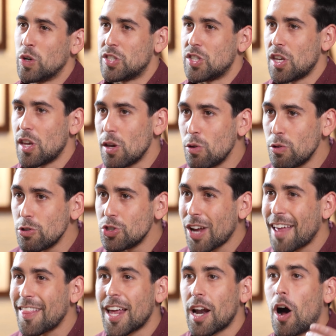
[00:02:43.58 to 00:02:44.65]
was huge
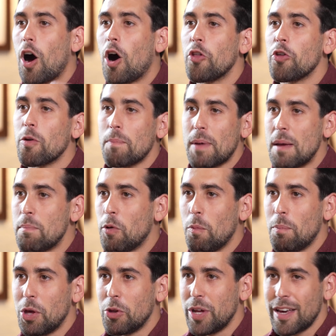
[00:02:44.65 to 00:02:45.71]
and that other people
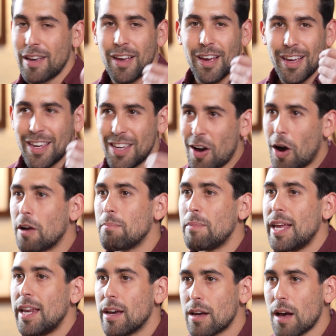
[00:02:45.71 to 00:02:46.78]
building young
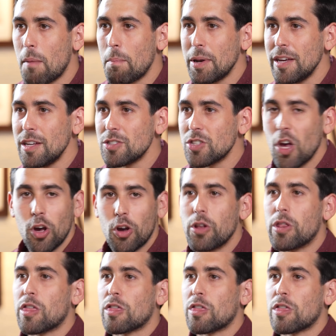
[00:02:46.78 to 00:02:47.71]
media companies could